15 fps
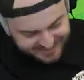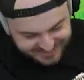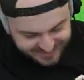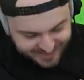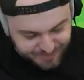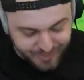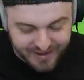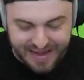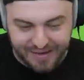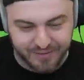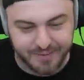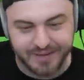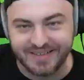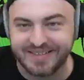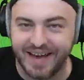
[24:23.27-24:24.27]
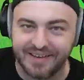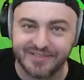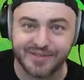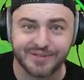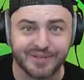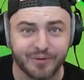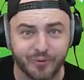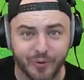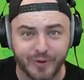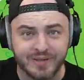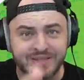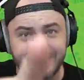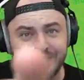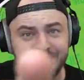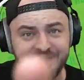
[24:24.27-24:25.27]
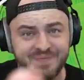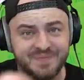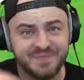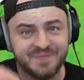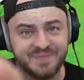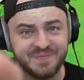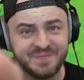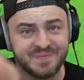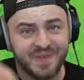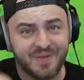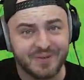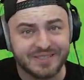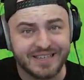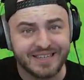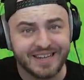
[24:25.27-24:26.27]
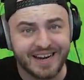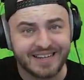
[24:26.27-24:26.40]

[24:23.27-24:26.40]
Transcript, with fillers: to hit the like button half a million times. Those are the rules. What? I don't Let's see you in